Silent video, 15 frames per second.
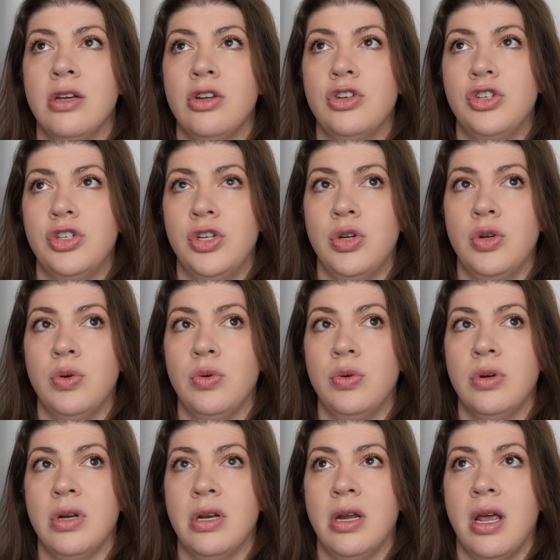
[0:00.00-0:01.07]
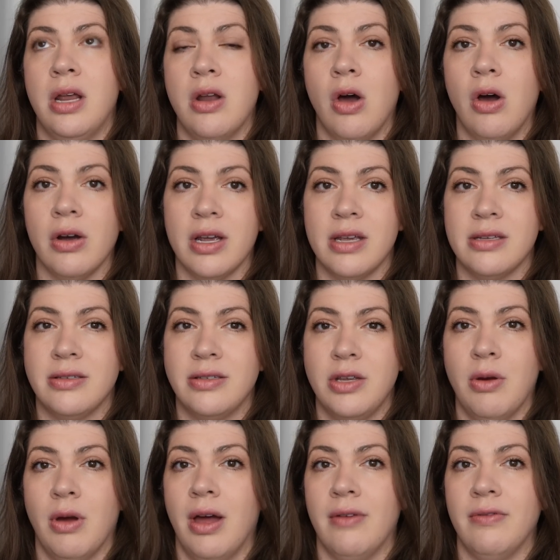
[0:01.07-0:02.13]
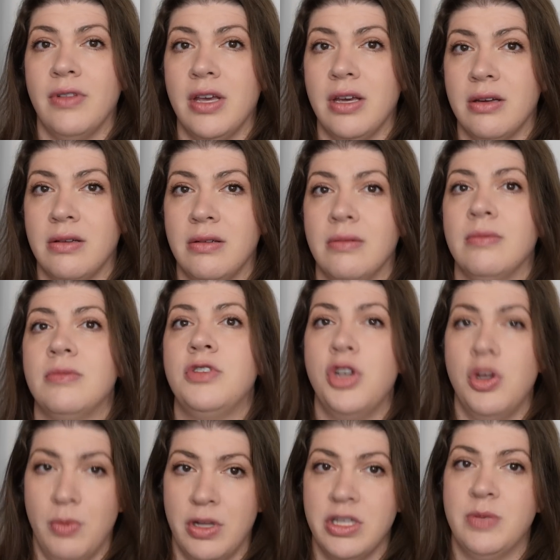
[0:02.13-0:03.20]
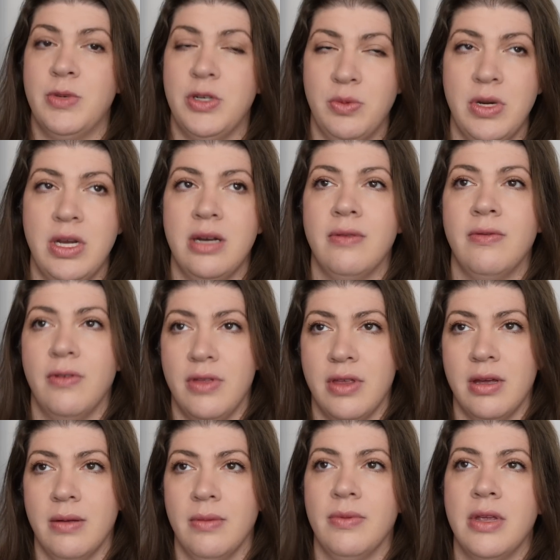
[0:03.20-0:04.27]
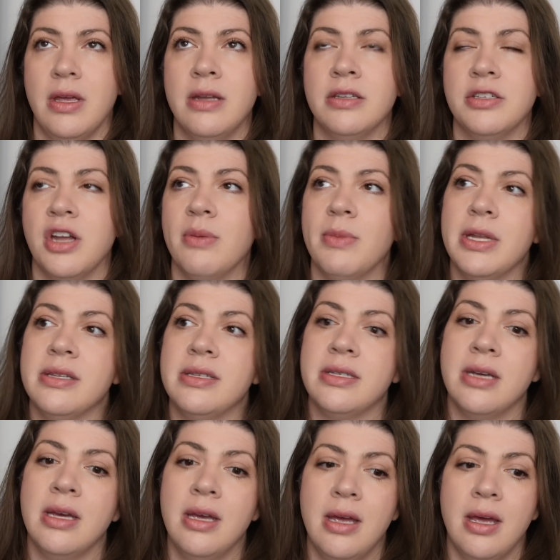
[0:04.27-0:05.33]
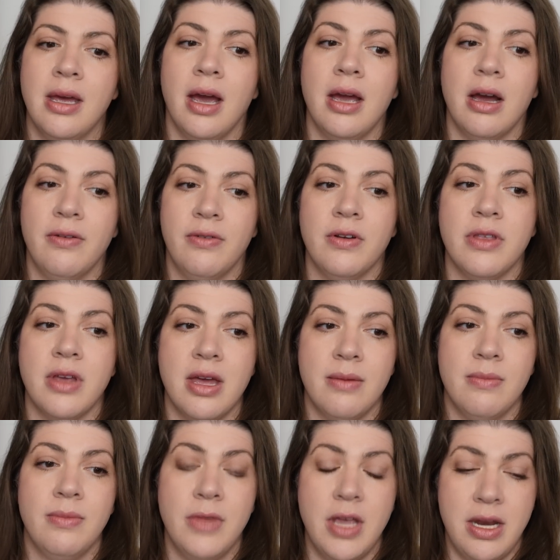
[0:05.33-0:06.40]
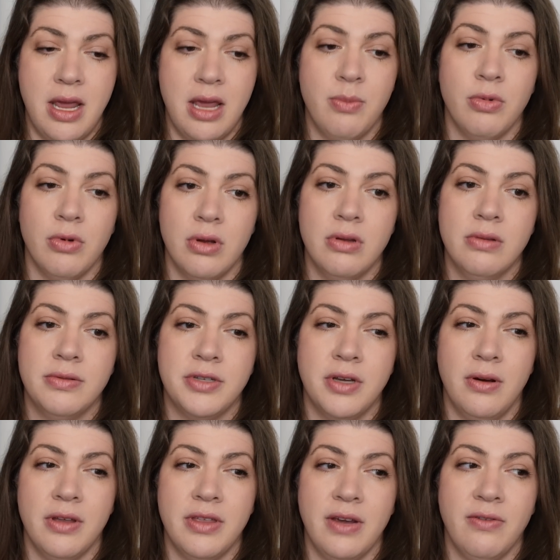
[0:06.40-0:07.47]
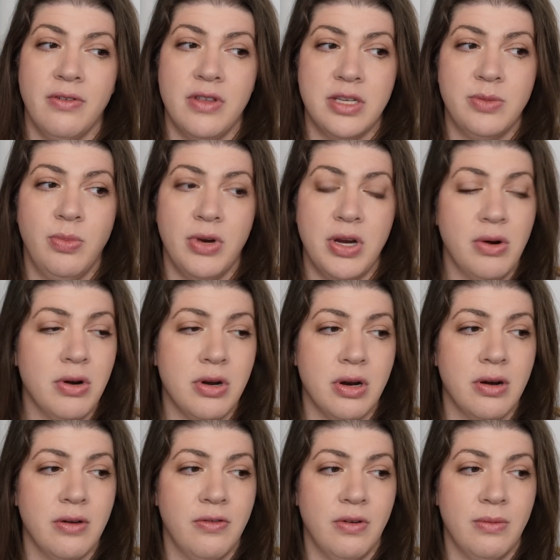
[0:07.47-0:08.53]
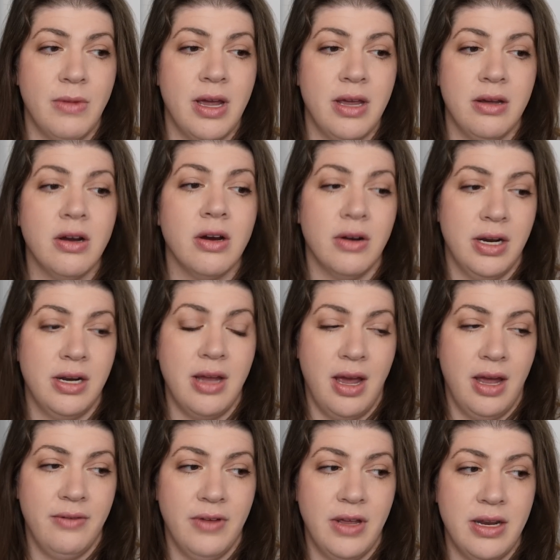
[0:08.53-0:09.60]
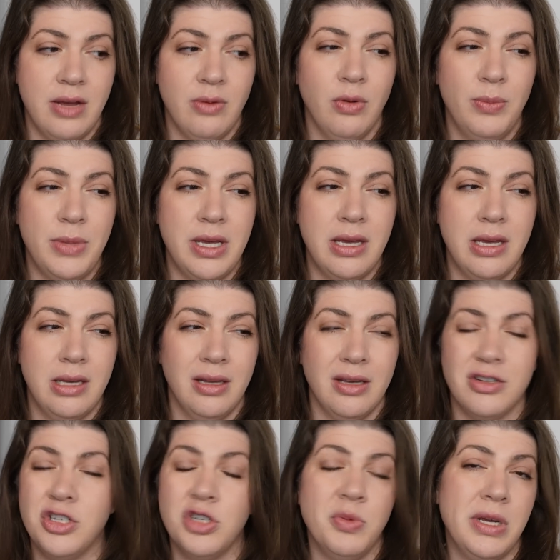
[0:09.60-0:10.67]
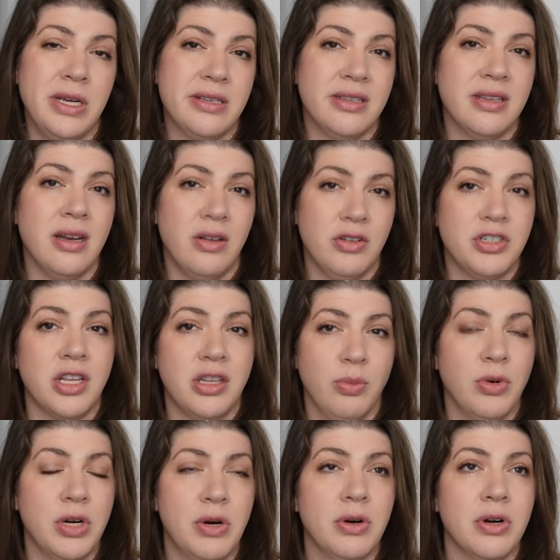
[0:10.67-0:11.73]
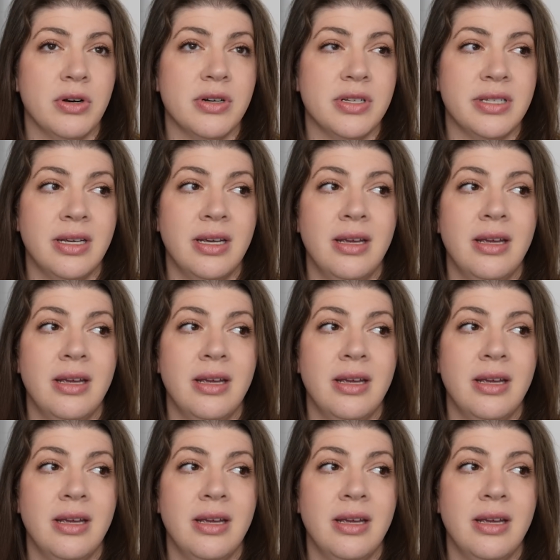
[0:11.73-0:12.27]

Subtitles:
June and August. So you have like 2 months between for the installments. I offer them in April. So I think for this pre-order for my current Advent, it will be like 2 weeks, and then I'll shut the pre-orders.